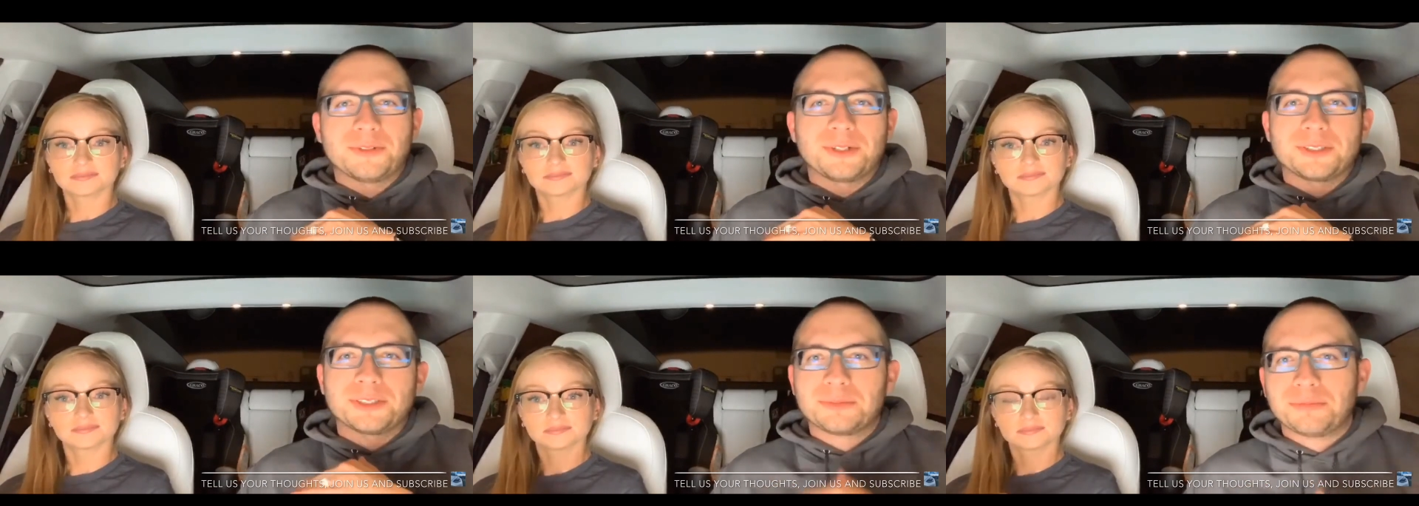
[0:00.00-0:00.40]
Speaker 1: as
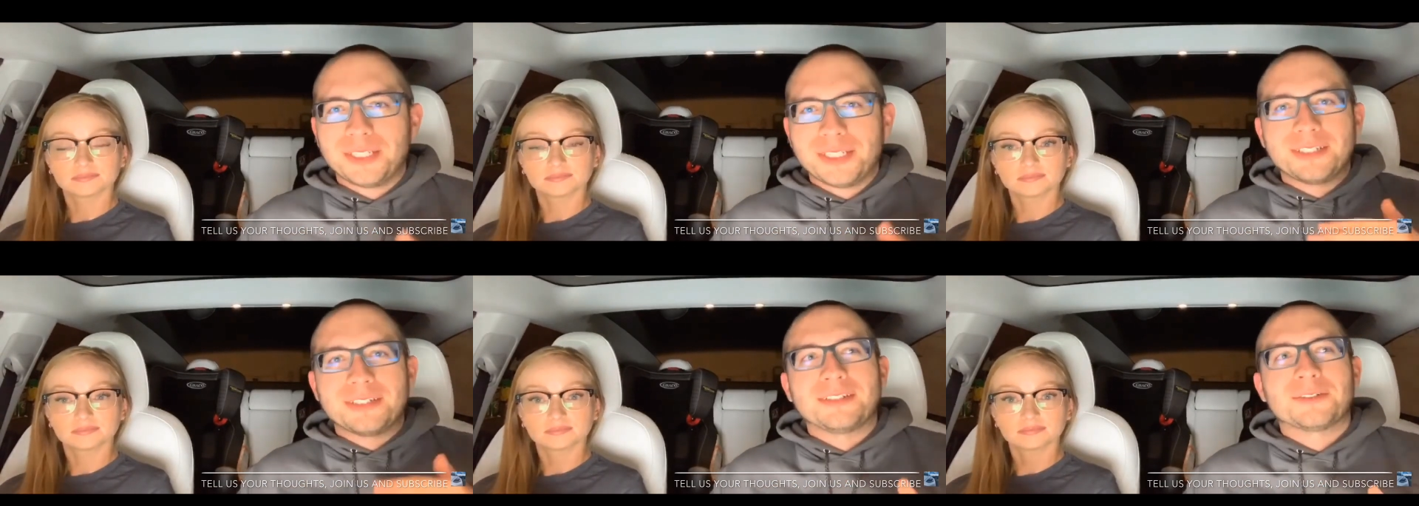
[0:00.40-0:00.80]
far as
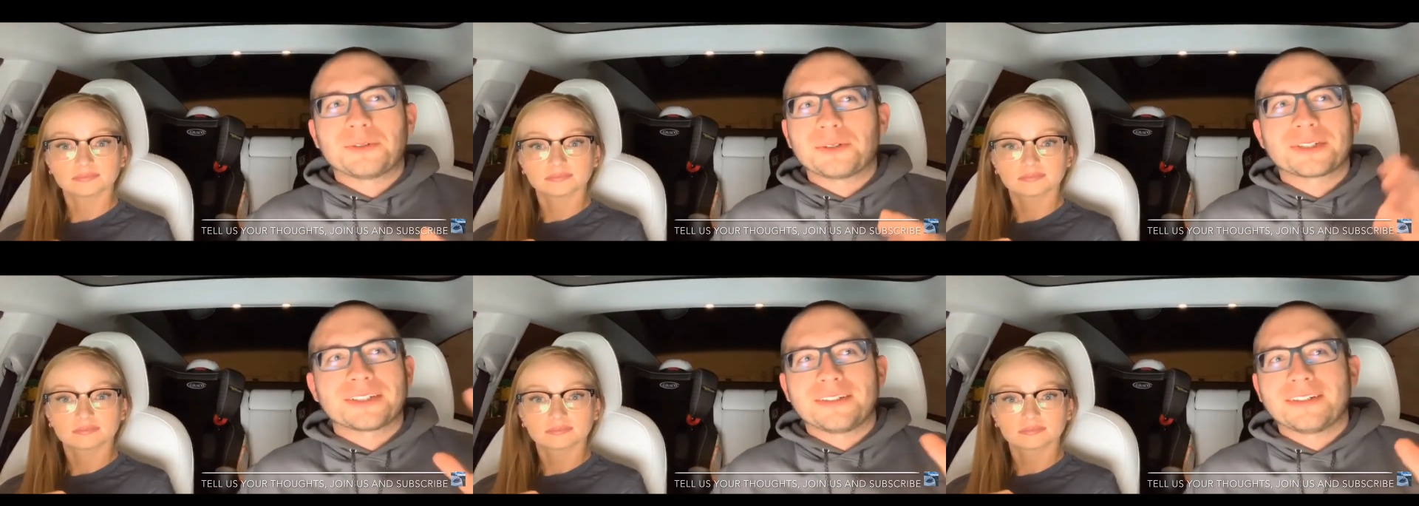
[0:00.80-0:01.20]
speed and
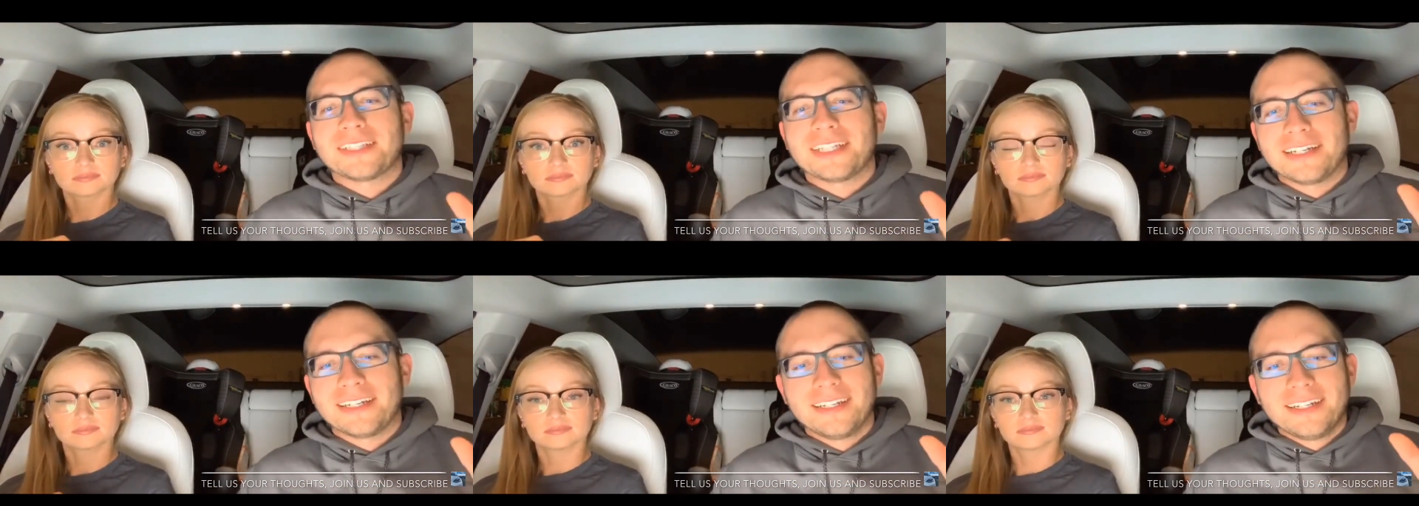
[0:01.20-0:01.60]
torque and all
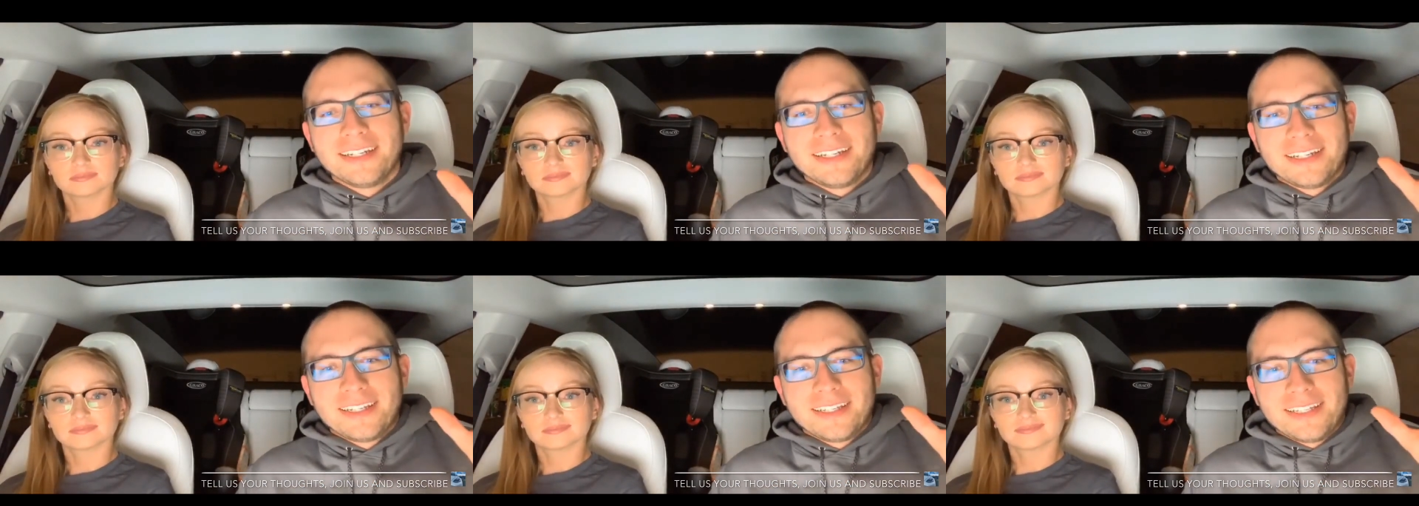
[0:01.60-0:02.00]
that,
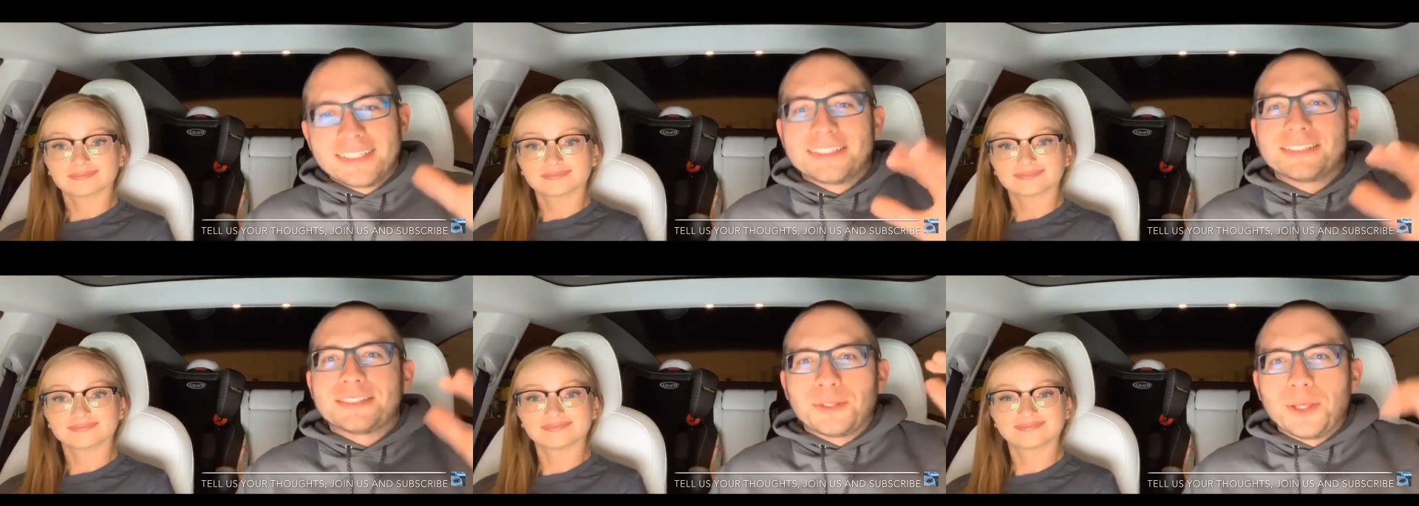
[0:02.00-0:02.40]

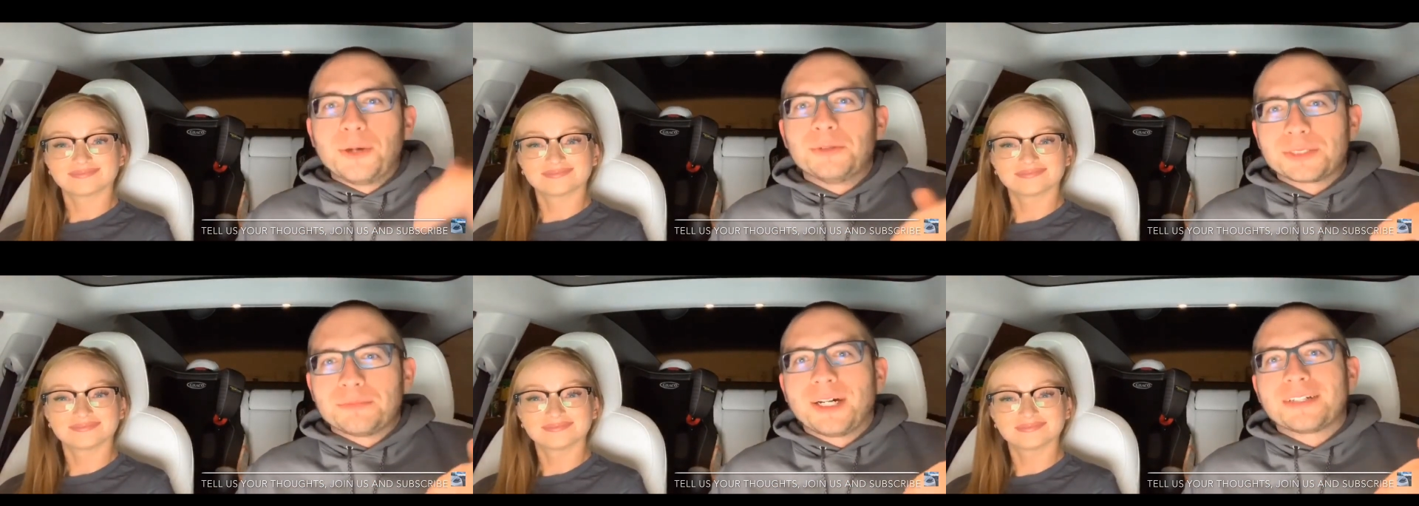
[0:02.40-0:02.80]
this is the
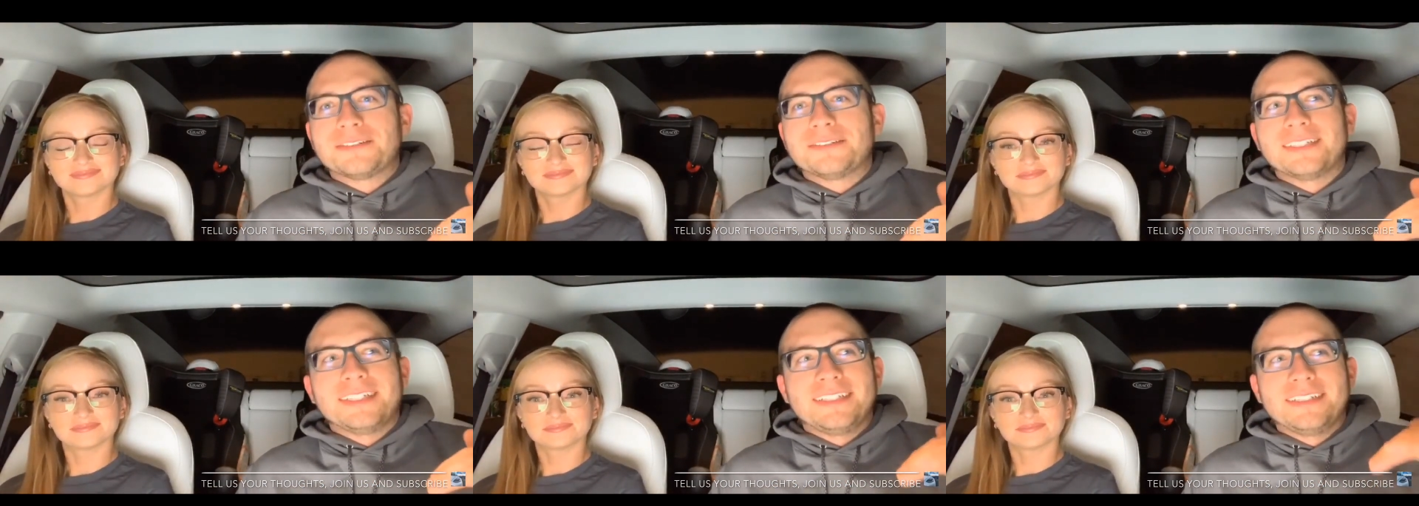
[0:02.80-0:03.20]
lowest model,